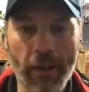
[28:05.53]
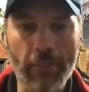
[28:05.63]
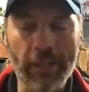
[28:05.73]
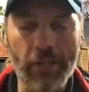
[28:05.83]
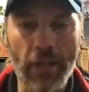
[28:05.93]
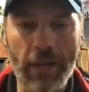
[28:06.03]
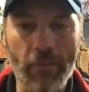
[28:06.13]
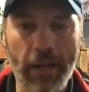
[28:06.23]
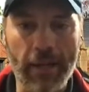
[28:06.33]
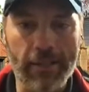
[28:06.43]
I mean, the shadow
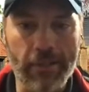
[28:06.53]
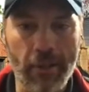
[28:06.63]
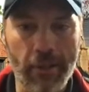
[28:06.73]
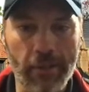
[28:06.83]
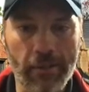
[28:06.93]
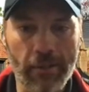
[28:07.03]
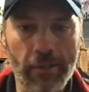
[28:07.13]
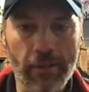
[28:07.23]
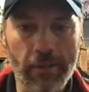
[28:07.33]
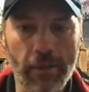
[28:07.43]
boxes
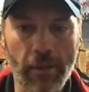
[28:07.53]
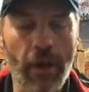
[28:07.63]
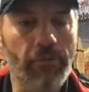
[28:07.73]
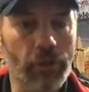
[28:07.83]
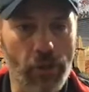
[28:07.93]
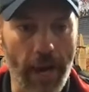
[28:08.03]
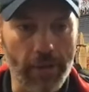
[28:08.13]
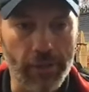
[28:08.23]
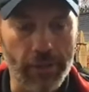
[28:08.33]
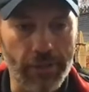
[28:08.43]
they're of
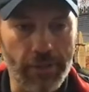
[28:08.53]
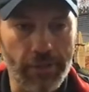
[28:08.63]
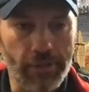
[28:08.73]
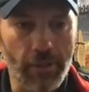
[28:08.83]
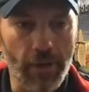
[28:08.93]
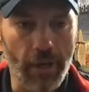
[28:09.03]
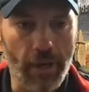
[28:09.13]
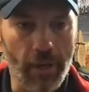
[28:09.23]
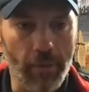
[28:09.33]
attractions, but